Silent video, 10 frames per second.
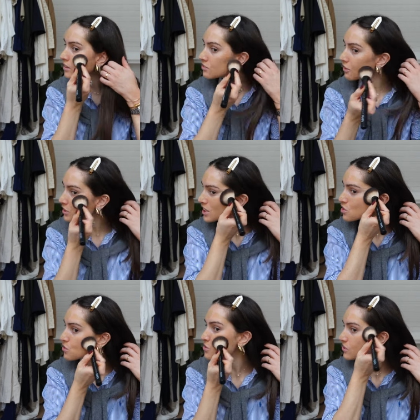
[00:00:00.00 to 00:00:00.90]
This
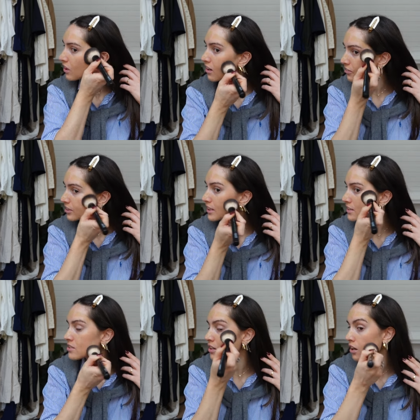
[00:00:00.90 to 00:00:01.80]
foundation is lovely.
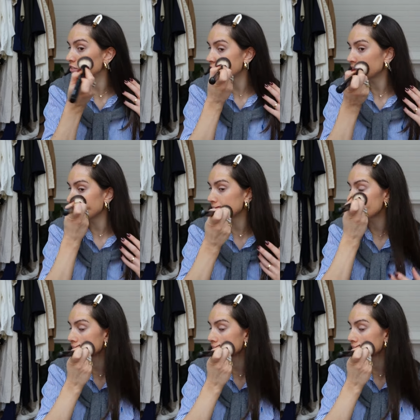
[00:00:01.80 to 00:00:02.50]
It's got very nice